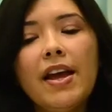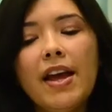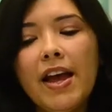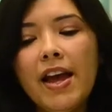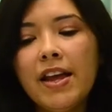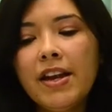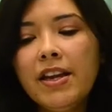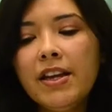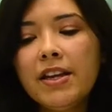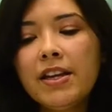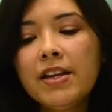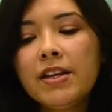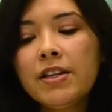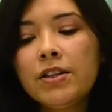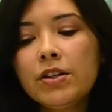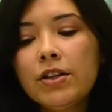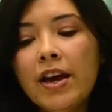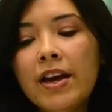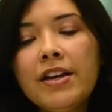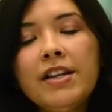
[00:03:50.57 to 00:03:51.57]

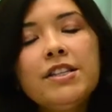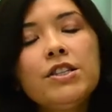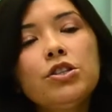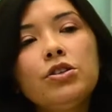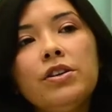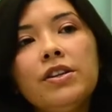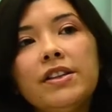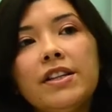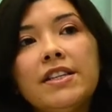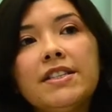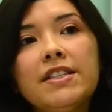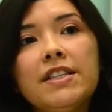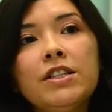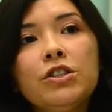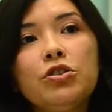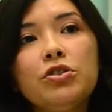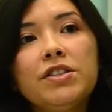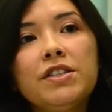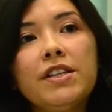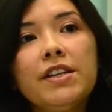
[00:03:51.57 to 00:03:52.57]
Any student that's
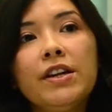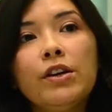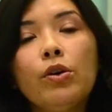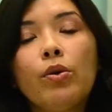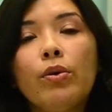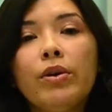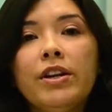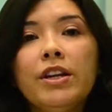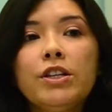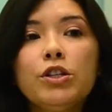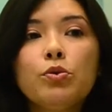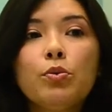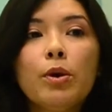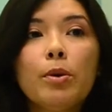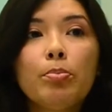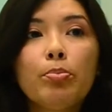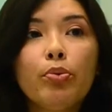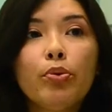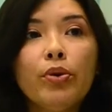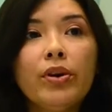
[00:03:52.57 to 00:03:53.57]
interested in going into a
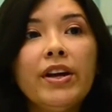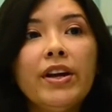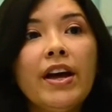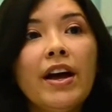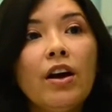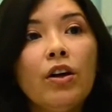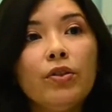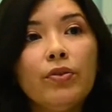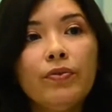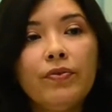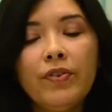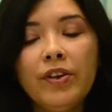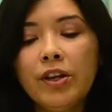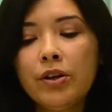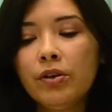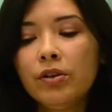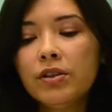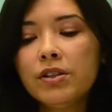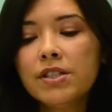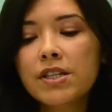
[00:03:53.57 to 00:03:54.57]
pre-health
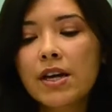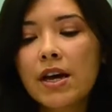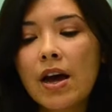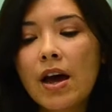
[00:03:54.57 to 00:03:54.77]
field,